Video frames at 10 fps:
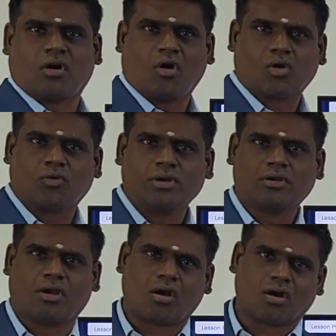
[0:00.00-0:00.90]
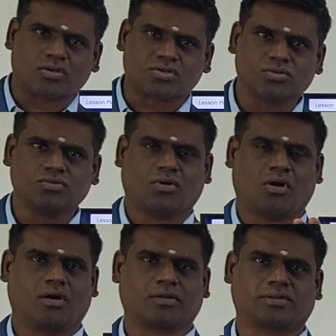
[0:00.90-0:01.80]
R1, R2,
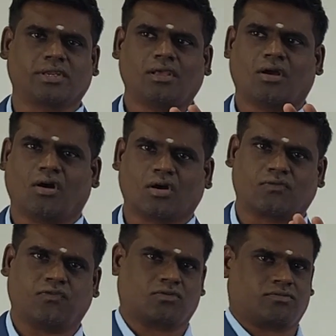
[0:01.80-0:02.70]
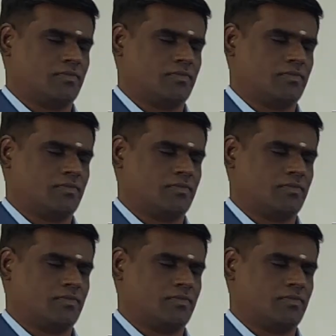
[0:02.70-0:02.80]
R3, R4.